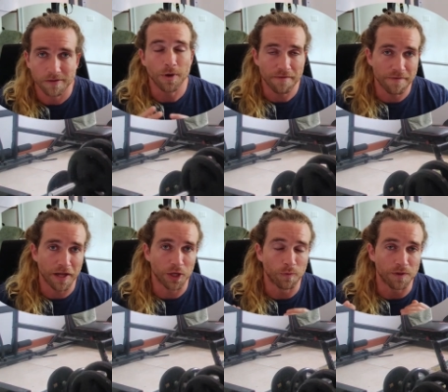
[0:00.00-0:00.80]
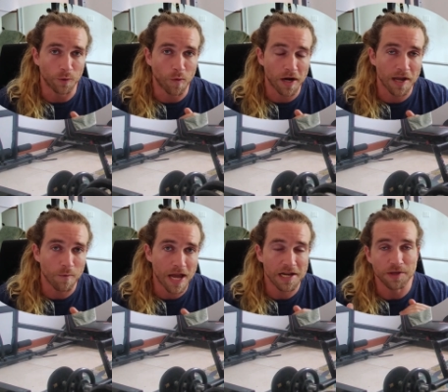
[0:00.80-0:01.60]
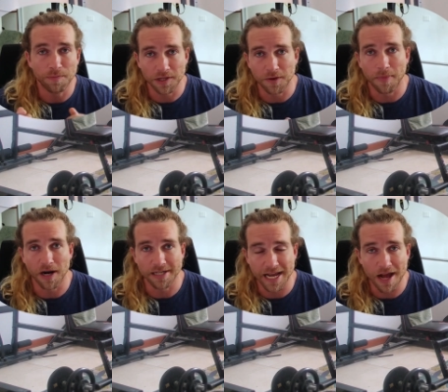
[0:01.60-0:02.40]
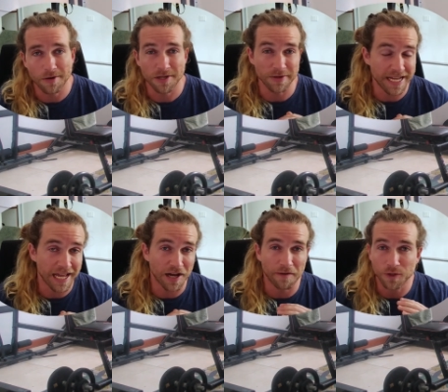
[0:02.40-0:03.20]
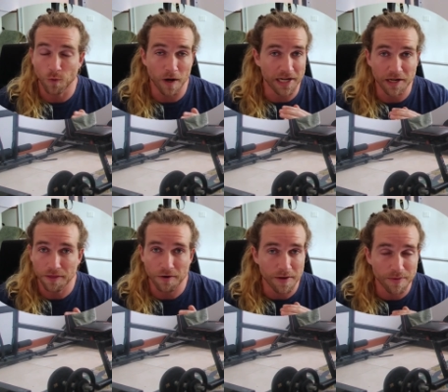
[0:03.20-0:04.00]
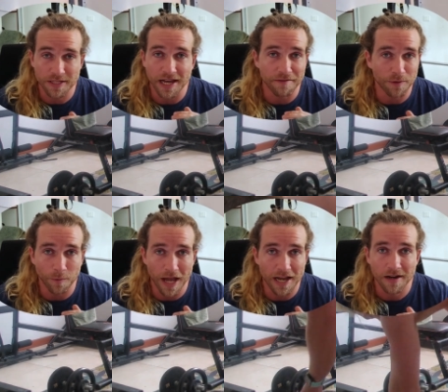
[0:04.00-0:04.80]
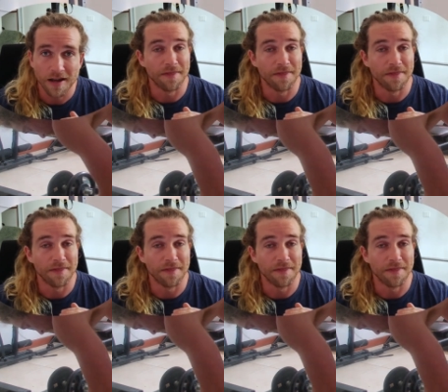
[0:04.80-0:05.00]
You hit failure with your working weight, you put the bar down, you take off 20 to 30% of the weight,